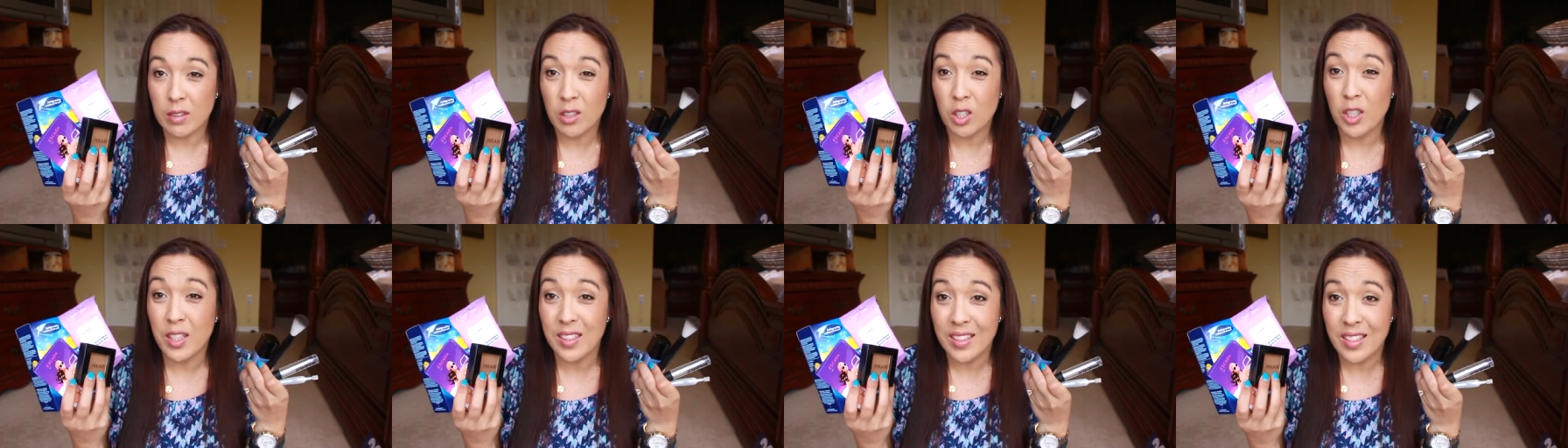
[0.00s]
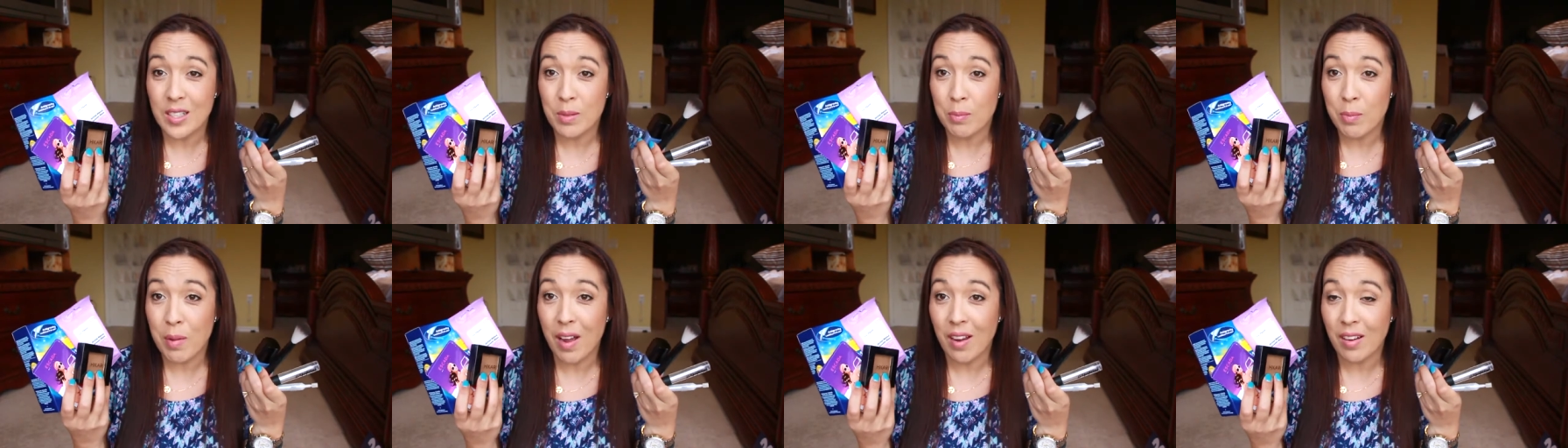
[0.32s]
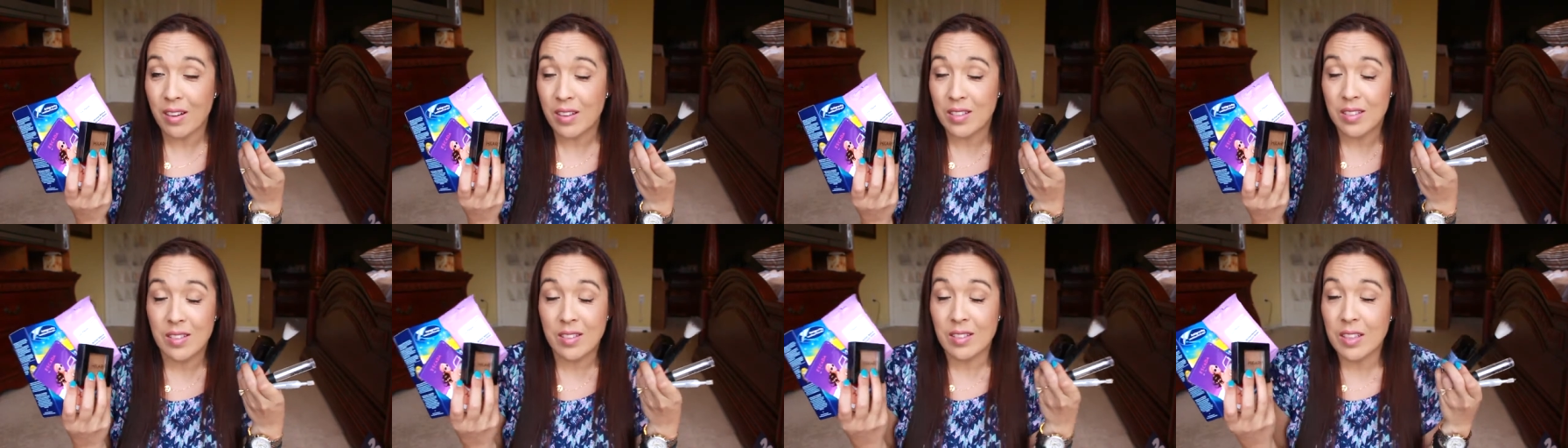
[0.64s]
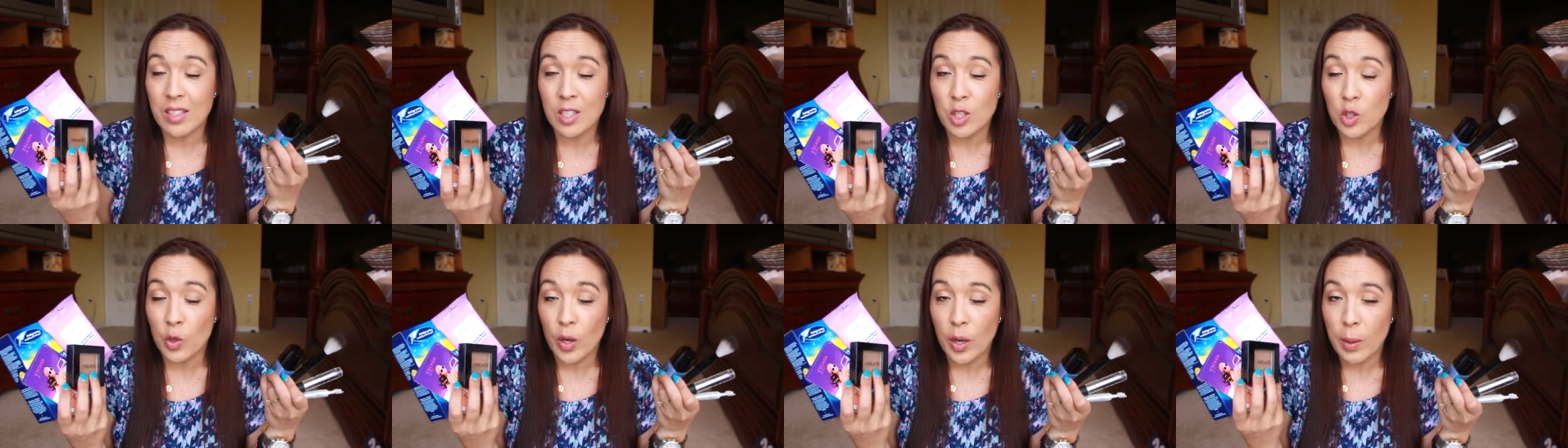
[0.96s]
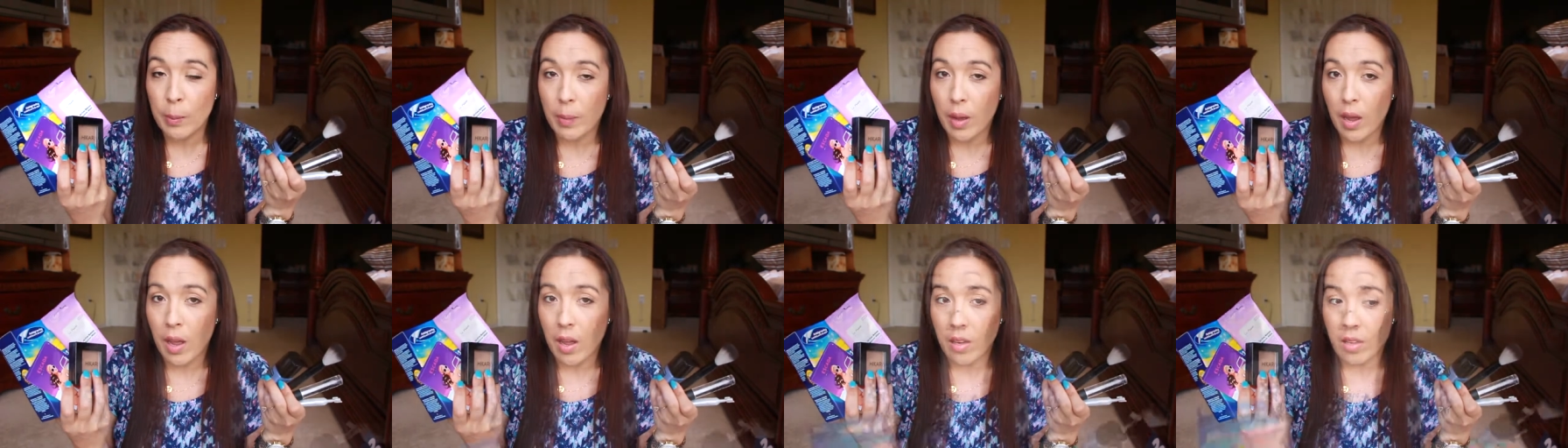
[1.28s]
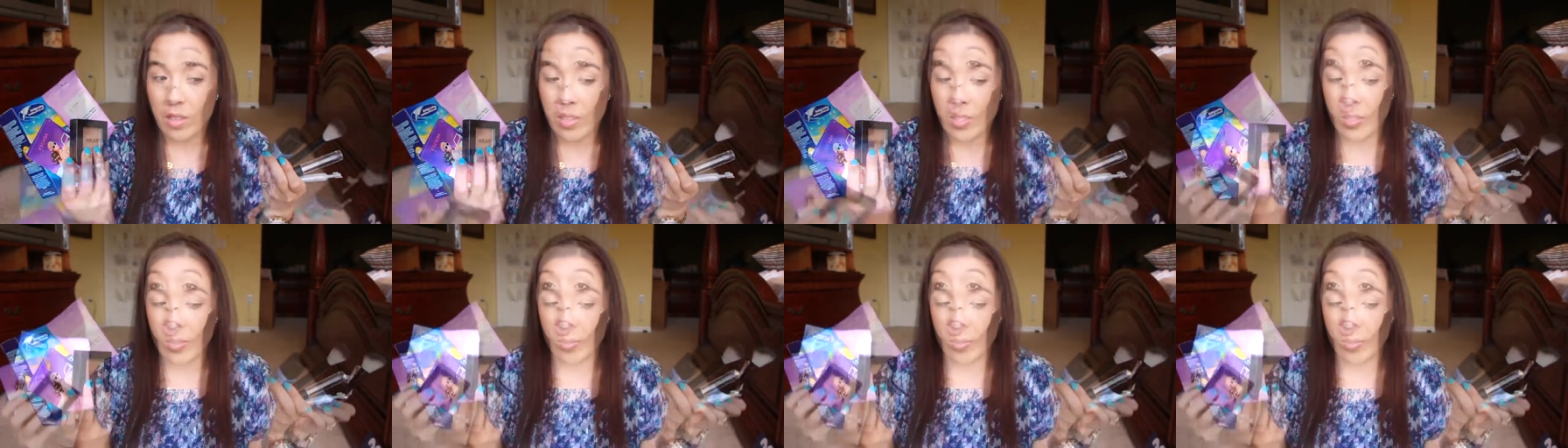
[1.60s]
Look at this box. It's a great box.